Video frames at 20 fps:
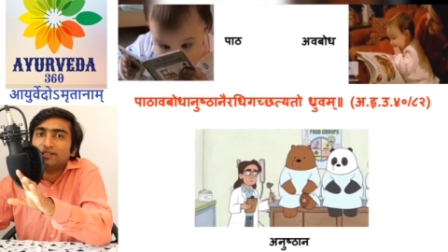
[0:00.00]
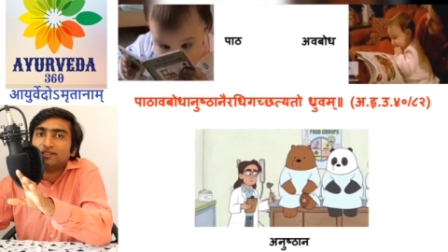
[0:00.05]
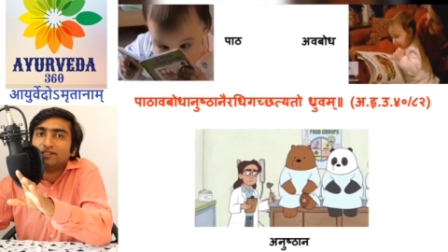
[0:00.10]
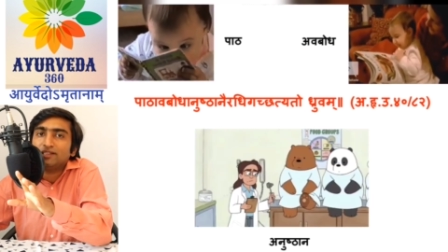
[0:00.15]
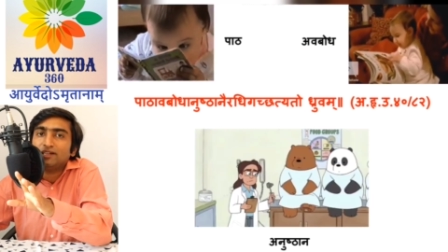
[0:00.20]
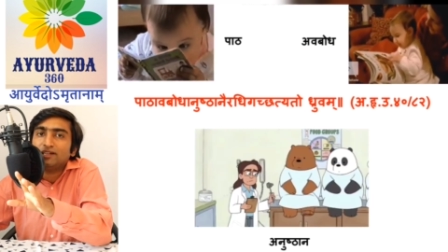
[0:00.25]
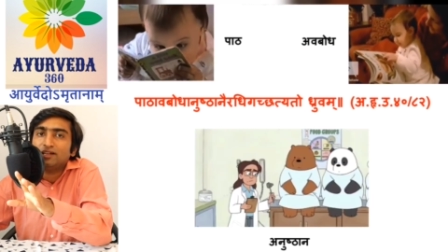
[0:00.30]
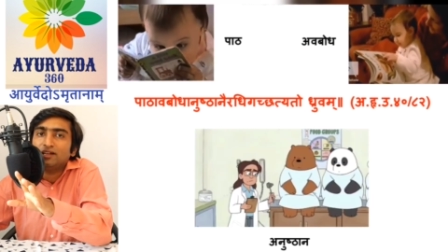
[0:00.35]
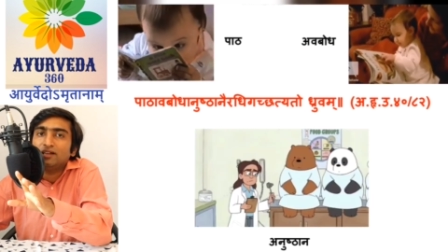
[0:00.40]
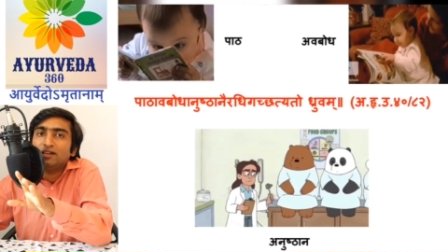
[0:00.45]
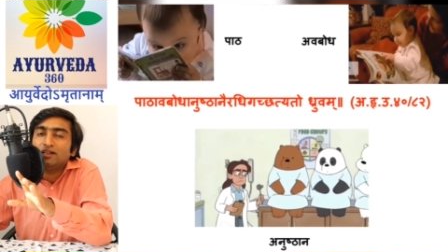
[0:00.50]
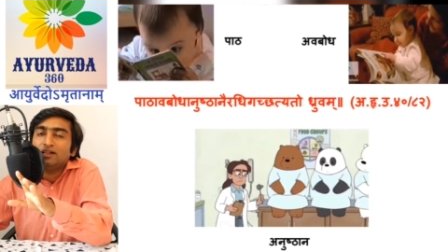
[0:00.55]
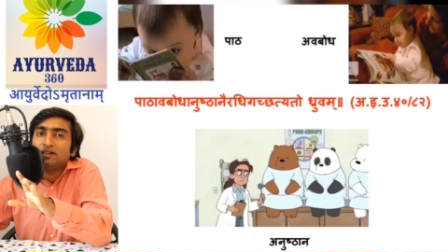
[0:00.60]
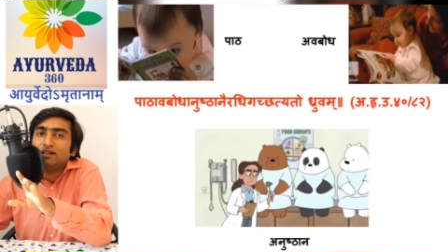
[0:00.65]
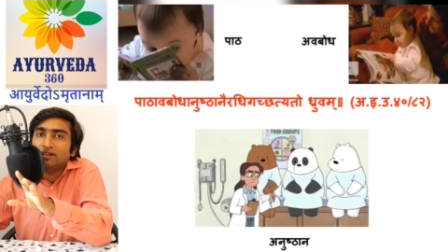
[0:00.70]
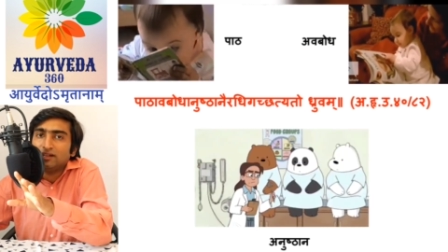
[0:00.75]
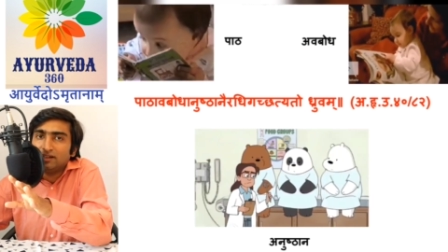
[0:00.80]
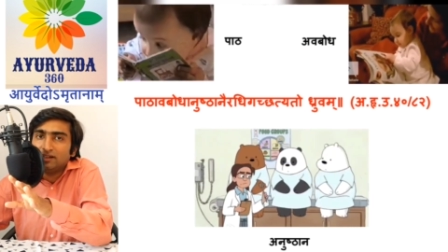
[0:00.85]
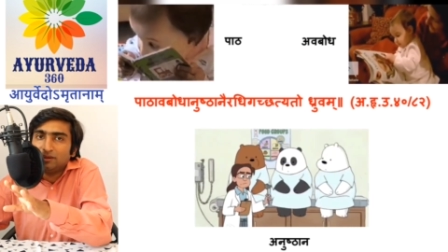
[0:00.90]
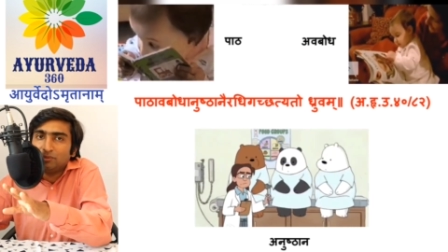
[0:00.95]
medicine,
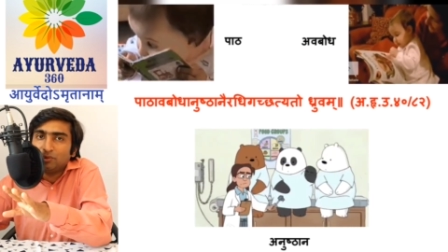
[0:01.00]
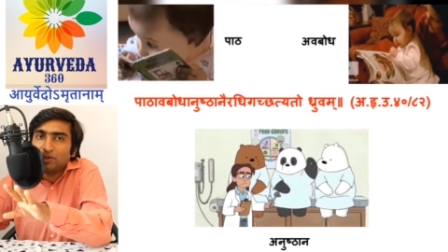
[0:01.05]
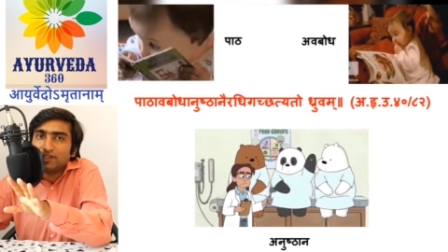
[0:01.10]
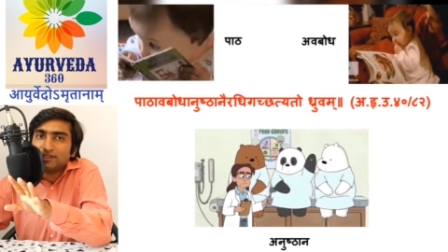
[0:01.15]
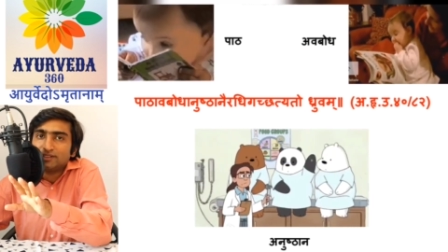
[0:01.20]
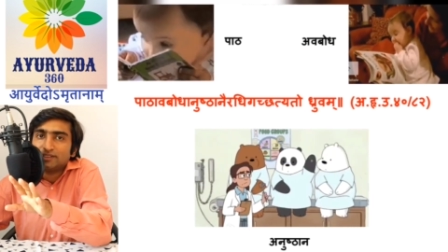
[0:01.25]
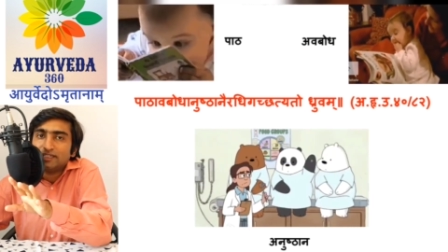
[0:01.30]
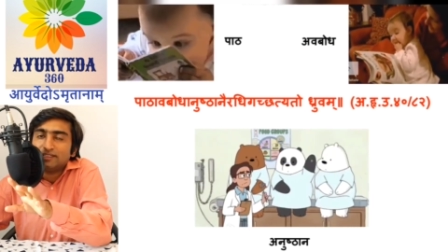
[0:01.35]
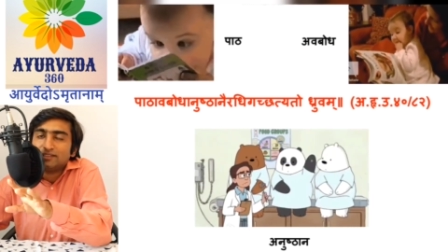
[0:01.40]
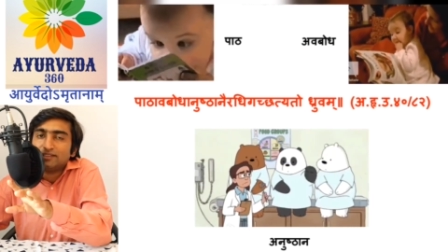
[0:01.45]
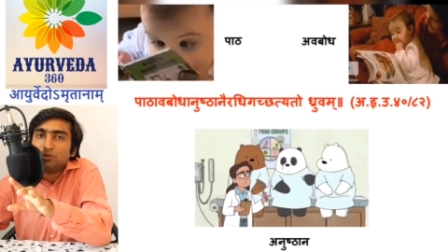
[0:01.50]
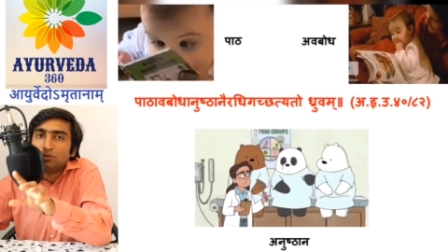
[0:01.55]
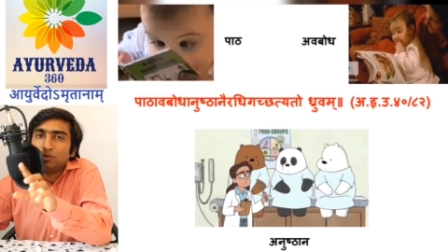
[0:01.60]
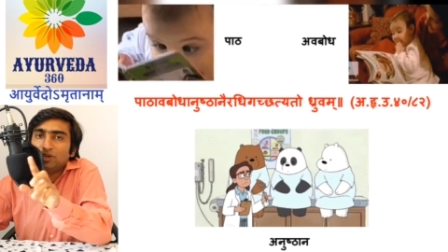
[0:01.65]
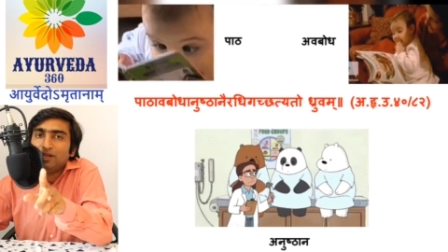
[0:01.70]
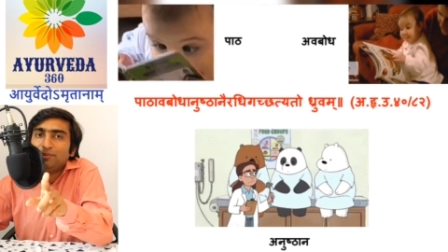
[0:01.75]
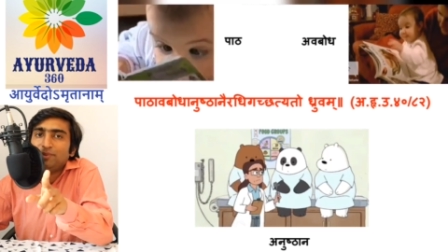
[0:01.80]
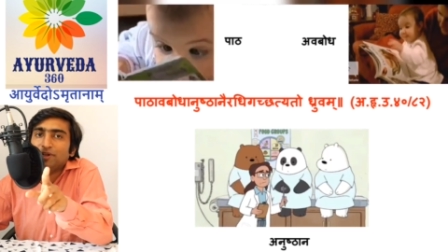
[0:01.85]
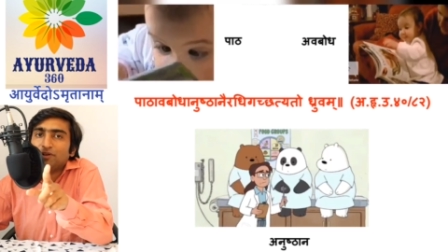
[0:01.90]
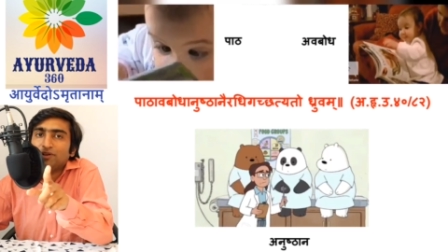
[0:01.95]
uh, modern science,
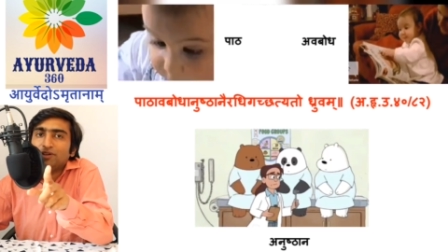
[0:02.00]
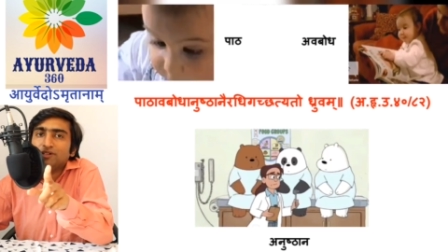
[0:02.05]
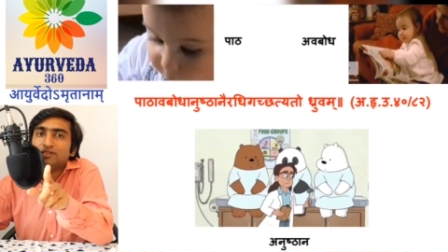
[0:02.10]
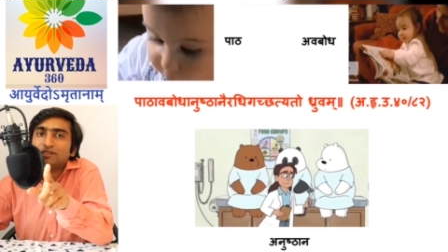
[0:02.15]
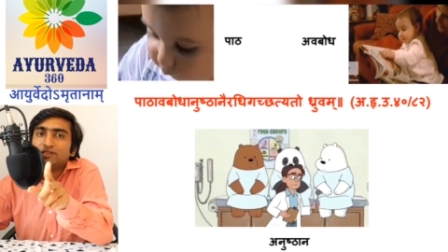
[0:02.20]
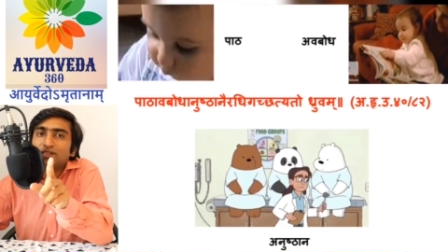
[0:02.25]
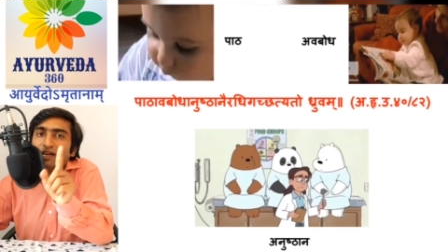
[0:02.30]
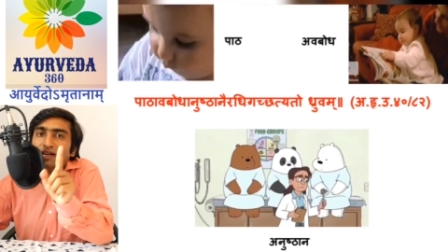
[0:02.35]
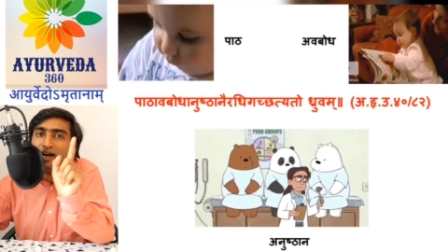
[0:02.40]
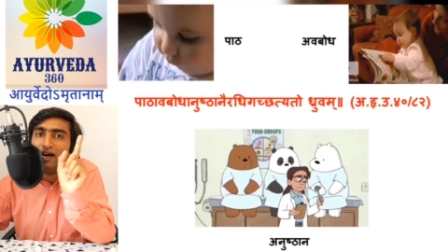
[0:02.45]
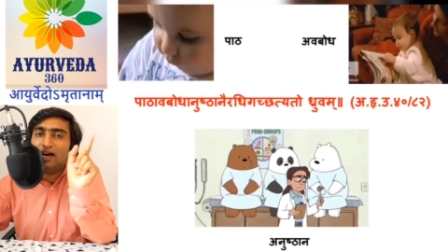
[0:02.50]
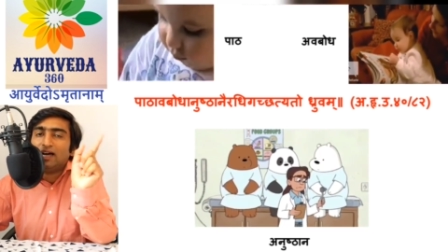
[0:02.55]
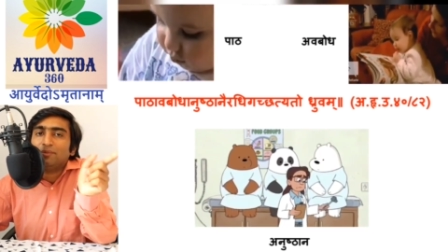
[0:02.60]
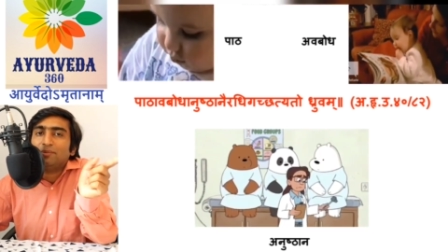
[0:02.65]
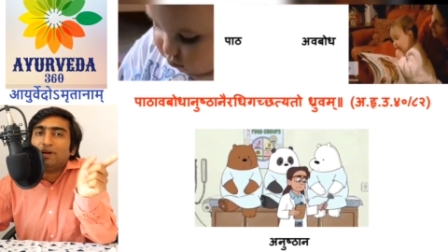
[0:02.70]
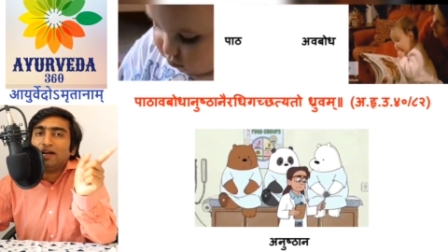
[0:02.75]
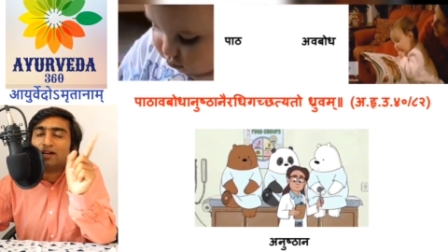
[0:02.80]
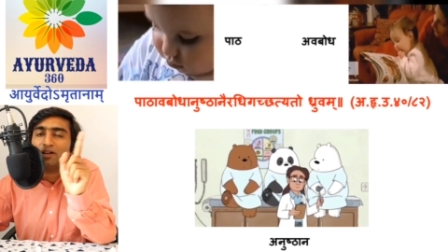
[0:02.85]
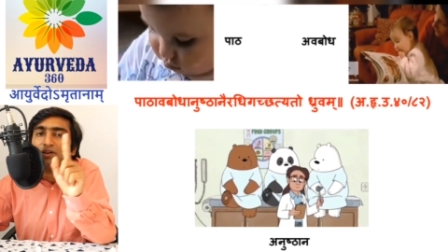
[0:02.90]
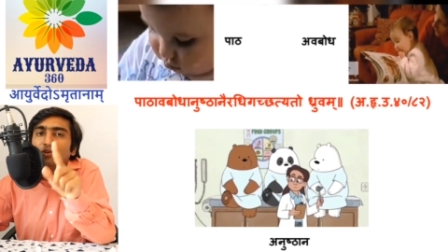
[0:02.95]
only because our
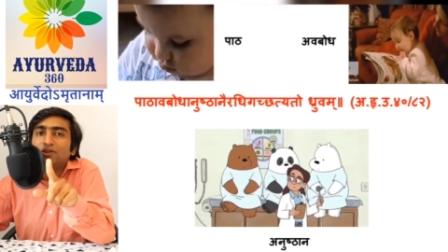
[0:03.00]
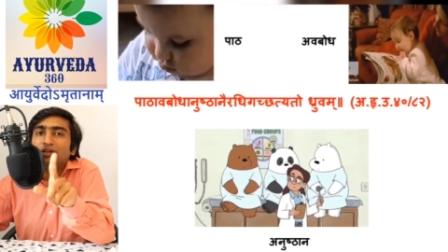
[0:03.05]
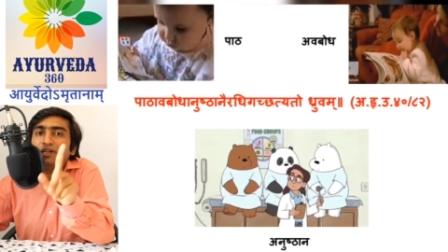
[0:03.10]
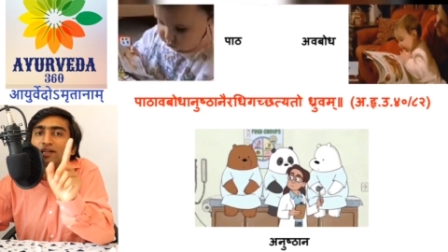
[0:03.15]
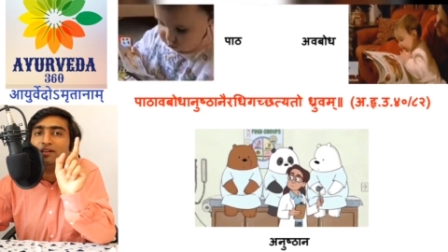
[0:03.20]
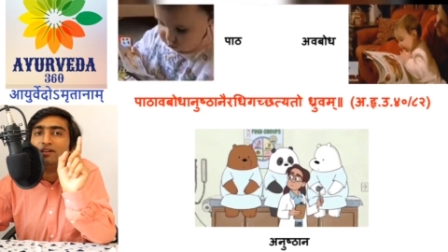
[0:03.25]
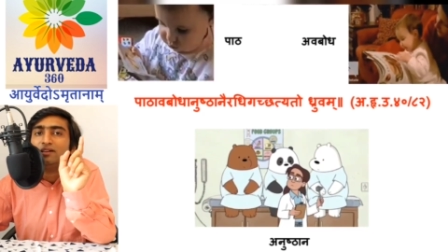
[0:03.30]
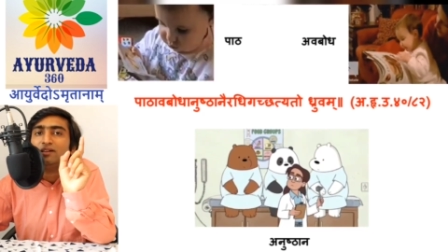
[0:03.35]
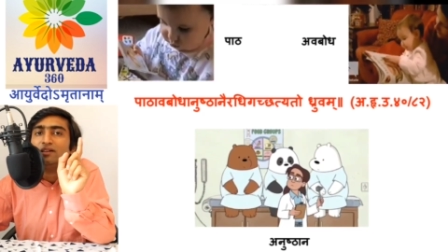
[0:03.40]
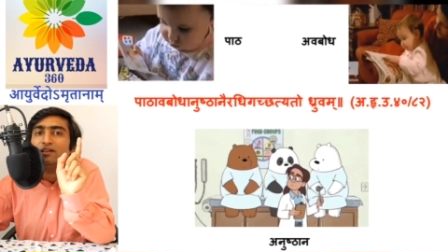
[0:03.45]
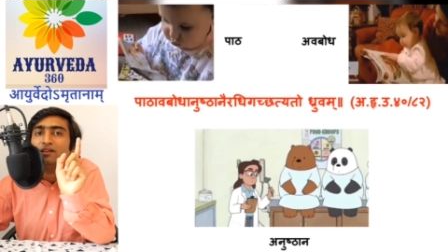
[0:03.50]
background in